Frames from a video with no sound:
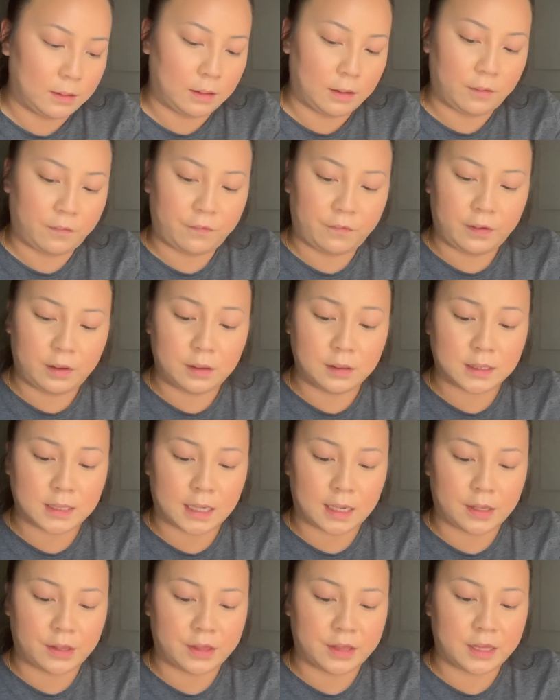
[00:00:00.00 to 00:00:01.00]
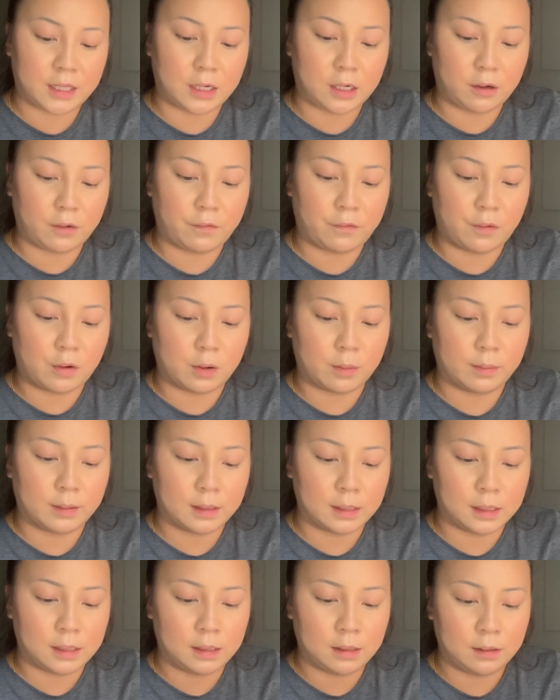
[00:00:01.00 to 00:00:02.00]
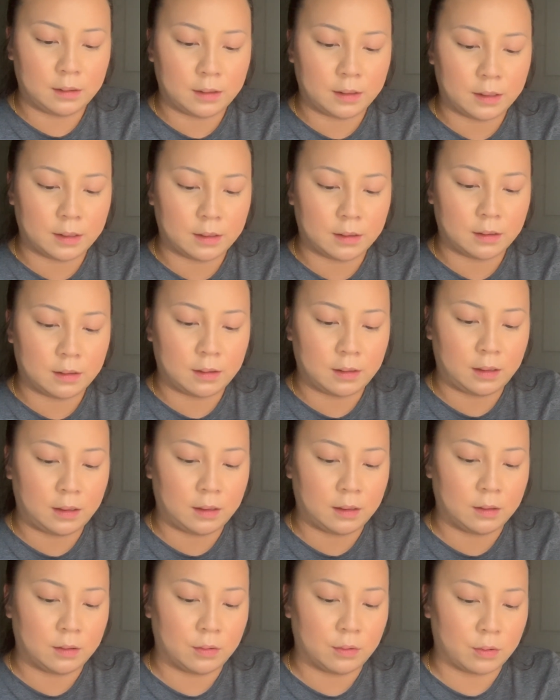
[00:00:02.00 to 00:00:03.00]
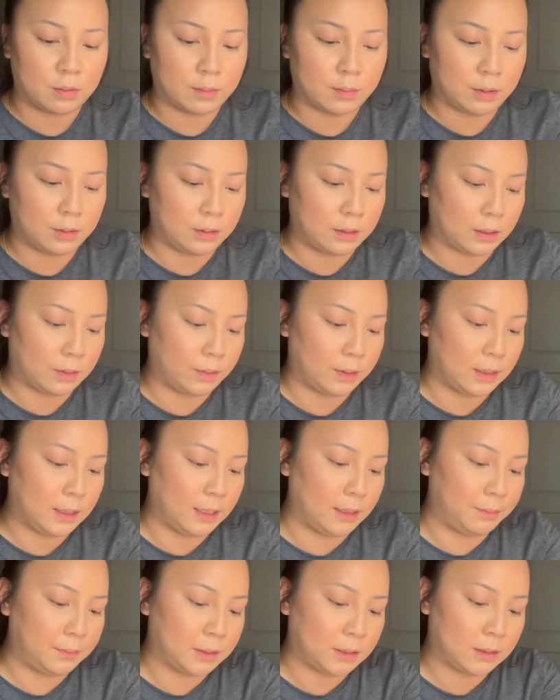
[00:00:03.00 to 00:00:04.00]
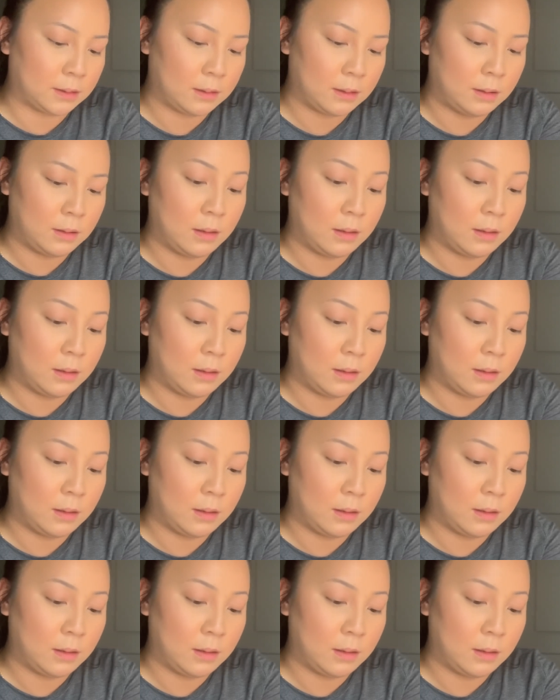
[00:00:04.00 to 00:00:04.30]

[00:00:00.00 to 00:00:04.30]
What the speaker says: It feels like a thinner formula than the normal liquid lips.